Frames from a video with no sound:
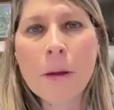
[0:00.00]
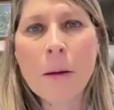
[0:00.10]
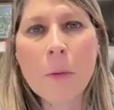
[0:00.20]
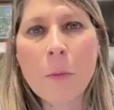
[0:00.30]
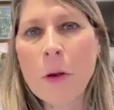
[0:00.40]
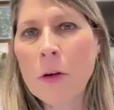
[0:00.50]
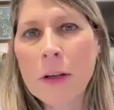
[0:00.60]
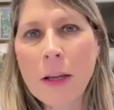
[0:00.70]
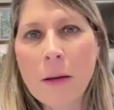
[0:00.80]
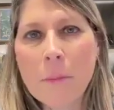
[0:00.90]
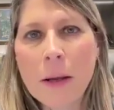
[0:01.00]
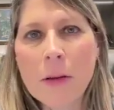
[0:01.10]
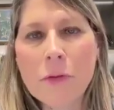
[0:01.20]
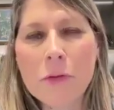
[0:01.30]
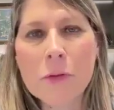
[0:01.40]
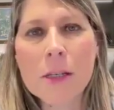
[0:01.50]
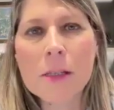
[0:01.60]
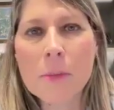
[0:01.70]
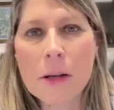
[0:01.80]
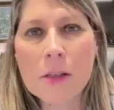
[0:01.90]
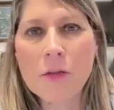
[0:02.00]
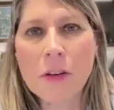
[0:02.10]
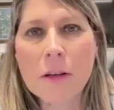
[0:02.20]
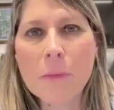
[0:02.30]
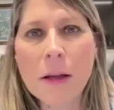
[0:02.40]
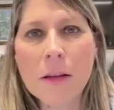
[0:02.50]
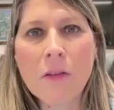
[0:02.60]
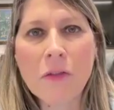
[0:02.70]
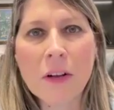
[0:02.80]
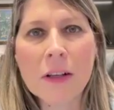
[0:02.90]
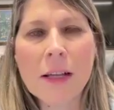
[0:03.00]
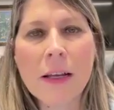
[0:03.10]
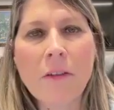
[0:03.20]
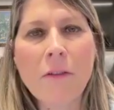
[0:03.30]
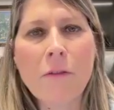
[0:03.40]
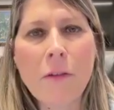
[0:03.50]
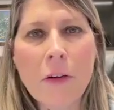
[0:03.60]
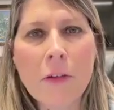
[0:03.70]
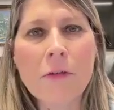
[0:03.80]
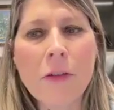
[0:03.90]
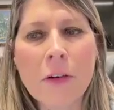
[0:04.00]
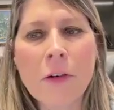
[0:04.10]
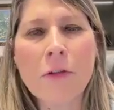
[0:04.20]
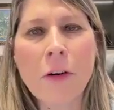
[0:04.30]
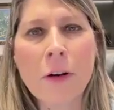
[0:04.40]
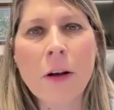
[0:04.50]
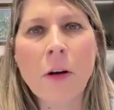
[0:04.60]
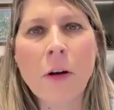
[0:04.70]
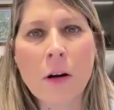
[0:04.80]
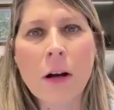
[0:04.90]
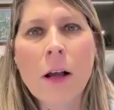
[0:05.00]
I mean, we only been through 6 months of it, but it feels like a very, very, very long